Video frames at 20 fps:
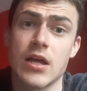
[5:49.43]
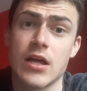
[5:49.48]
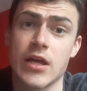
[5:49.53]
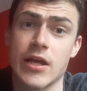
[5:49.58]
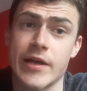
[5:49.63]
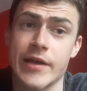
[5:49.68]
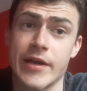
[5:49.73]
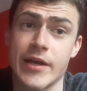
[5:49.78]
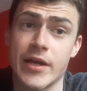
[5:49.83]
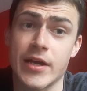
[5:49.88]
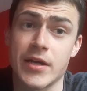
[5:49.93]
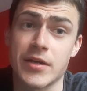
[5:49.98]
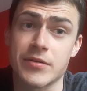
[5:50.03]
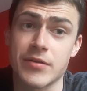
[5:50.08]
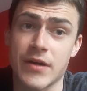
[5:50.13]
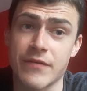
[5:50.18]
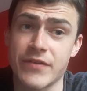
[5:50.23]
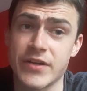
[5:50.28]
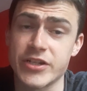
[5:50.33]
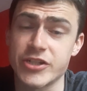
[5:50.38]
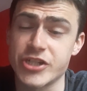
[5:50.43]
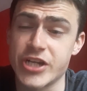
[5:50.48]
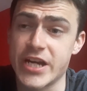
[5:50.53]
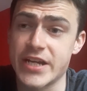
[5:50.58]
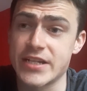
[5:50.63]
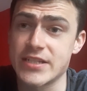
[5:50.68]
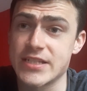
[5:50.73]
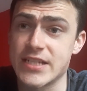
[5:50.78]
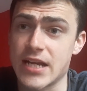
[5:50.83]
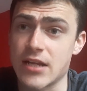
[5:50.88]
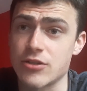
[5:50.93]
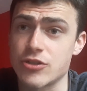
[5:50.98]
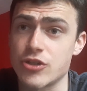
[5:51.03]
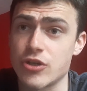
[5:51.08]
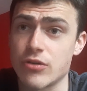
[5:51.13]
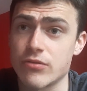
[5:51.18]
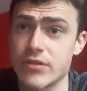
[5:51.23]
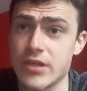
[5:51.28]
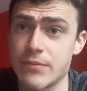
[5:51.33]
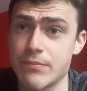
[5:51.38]
I think Jadon
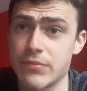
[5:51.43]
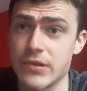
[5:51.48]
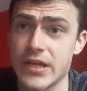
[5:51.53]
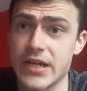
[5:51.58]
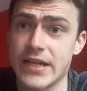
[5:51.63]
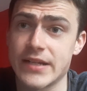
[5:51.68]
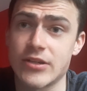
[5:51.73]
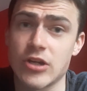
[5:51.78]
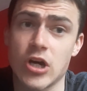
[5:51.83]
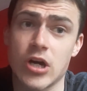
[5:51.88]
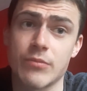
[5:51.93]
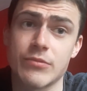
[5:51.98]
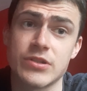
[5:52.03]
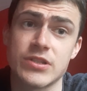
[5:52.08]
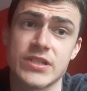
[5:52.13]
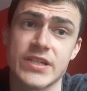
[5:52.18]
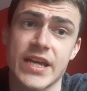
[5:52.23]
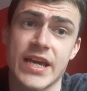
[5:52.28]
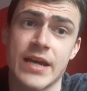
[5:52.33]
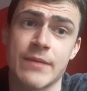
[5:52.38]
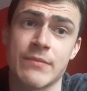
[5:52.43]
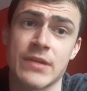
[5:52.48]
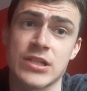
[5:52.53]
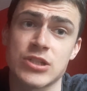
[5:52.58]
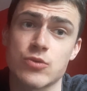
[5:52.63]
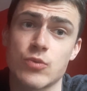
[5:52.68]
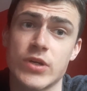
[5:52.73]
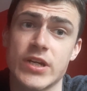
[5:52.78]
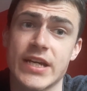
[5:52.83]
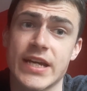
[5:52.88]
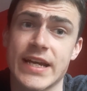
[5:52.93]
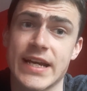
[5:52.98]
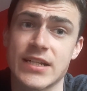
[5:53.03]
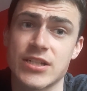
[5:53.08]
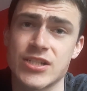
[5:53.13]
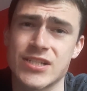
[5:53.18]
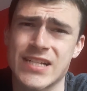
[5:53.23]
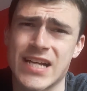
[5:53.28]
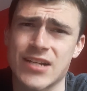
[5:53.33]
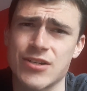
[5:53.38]
Sancho did play in Dortmund's game last week
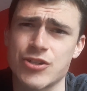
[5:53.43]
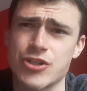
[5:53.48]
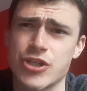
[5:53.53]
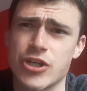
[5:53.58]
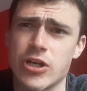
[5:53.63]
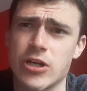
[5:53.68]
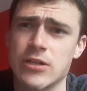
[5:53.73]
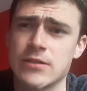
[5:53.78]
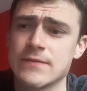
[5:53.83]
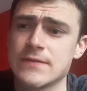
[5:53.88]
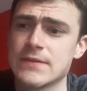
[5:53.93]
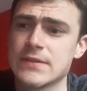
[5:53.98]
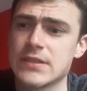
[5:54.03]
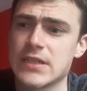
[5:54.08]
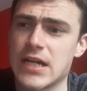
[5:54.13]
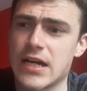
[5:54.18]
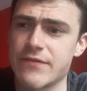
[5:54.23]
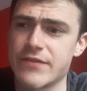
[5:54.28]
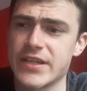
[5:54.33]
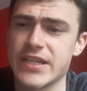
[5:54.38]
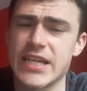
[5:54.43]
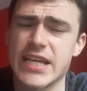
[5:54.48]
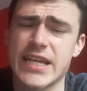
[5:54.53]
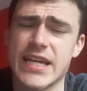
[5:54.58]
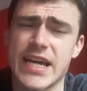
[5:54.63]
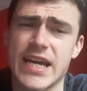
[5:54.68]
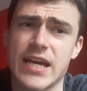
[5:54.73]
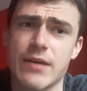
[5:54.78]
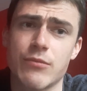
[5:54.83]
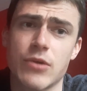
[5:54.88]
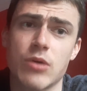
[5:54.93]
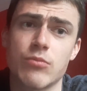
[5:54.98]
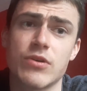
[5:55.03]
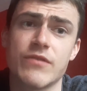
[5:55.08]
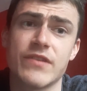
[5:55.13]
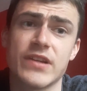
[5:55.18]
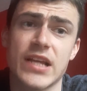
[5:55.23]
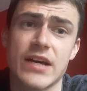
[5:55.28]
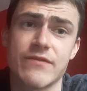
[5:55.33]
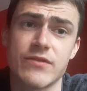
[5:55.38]
against Sancho. I think he came on
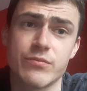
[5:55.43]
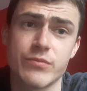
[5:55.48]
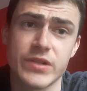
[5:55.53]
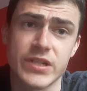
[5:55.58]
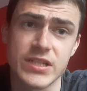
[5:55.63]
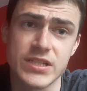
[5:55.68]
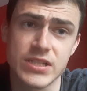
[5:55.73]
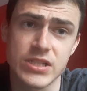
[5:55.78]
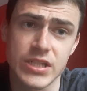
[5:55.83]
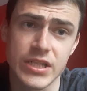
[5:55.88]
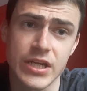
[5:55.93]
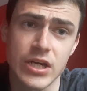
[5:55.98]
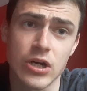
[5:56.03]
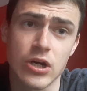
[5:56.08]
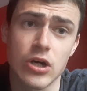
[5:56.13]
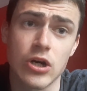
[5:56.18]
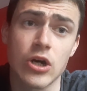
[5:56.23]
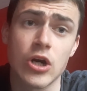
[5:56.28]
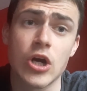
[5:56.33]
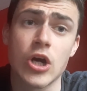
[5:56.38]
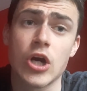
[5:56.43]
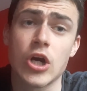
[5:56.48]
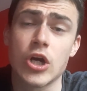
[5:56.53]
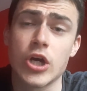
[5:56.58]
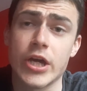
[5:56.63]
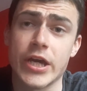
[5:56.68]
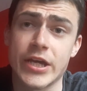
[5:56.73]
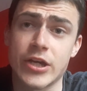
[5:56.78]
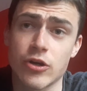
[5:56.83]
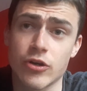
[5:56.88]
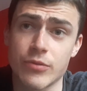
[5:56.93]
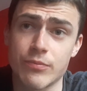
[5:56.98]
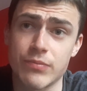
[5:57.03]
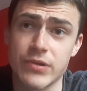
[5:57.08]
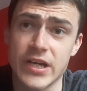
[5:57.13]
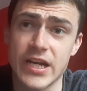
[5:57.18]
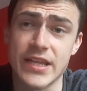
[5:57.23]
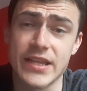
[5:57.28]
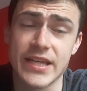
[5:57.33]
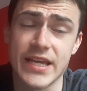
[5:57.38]
with 11 minutes to go. He couldn't
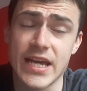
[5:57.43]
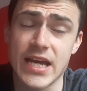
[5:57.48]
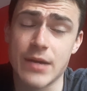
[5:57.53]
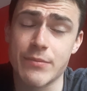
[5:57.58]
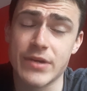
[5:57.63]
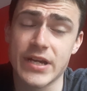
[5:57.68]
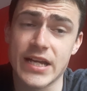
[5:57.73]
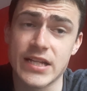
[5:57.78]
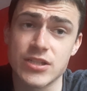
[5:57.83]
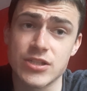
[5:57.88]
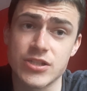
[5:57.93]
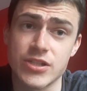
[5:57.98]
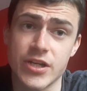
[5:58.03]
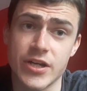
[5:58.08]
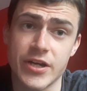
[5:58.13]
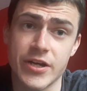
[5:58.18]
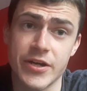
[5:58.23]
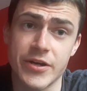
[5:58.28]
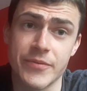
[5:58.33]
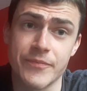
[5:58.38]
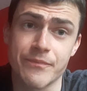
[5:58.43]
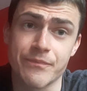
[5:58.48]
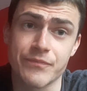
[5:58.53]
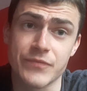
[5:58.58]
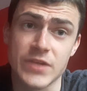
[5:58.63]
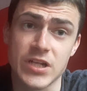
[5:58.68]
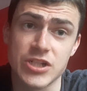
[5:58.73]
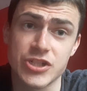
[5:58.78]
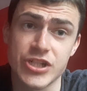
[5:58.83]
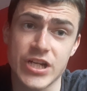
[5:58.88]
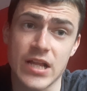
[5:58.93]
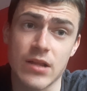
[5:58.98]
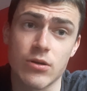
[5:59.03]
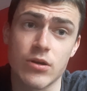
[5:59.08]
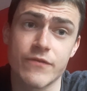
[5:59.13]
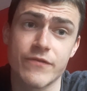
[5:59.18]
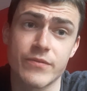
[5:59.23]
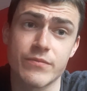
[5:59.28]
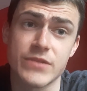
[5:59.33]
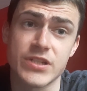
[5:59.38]
play the game against
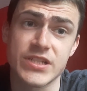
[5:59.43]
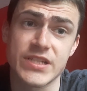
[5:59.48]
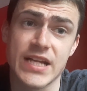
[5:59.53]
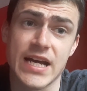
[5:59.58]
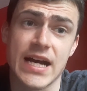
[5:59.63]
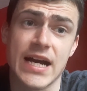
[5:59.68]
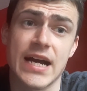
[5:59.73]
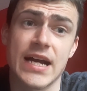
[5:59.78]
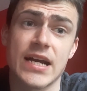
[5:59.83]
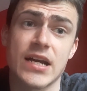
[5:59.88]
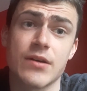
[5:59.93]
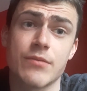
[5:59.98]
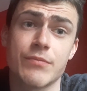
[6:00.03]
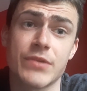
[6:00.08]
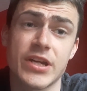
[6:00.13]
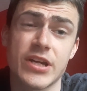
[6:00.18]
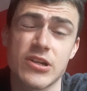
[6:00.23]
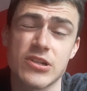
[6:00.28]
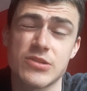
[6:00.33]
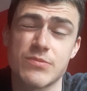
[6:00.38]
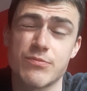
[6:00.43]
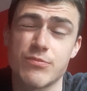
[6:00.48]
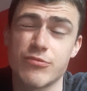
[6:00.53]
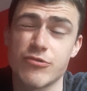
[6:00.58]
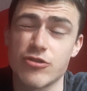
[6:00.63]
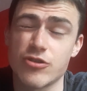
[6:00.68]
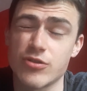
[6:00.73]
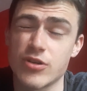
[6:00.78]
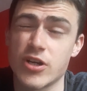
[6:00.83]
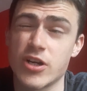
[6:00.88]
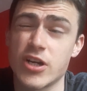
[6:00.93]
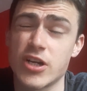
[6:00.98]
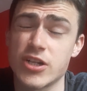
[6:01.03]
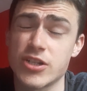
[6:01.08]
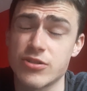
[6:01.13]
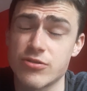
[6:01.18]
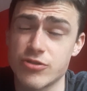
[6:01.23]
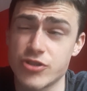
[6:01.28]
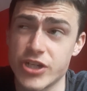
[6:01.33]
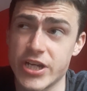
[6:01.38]
Schalke from the start because
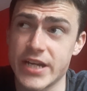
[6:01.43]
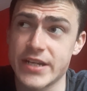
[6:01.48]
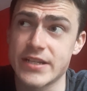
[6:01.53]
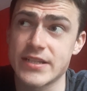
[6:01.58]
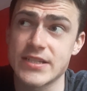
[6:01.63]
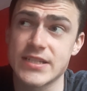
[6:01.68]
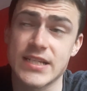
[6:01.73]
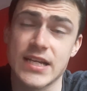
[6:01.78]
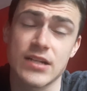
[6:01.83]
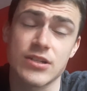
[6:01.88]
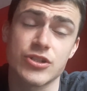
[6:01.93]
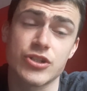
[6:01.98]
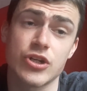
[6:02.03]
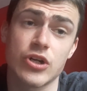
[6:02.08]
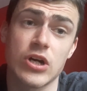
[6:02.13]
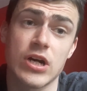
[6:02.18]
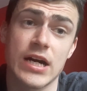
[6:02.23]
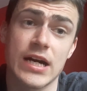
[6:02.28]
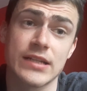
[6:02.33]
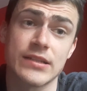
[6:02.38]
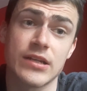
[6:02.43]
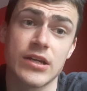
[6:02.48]
Jadon Sancho had